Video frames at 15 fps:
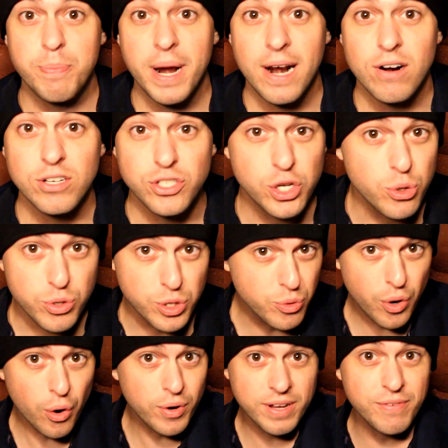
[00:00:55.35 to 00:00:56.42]
parents who
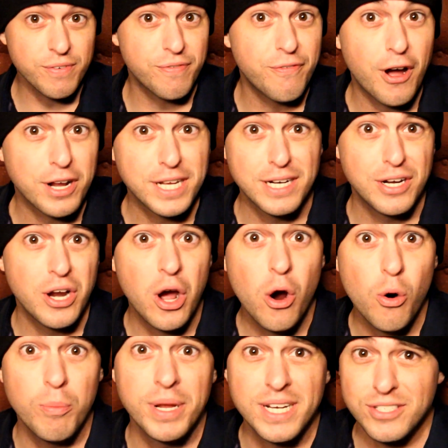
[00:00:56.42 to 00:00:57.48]
you don't even fucking
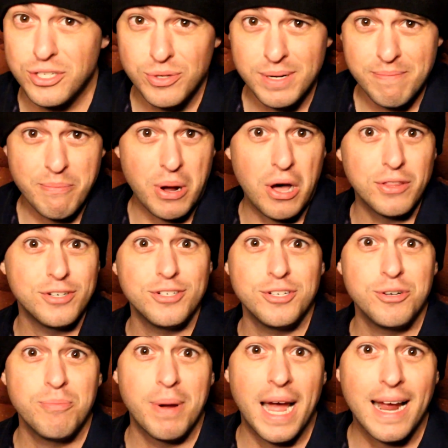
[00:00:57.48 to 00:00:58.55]
know because you didn't bother
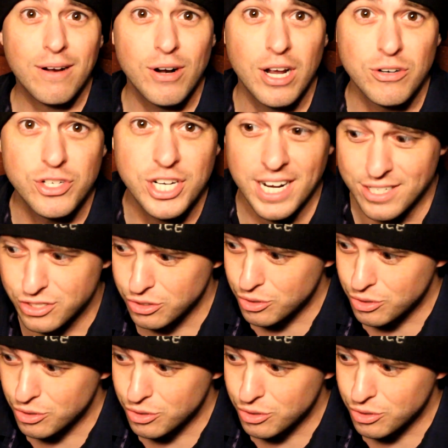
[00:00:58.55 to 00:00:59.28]
to do background checks.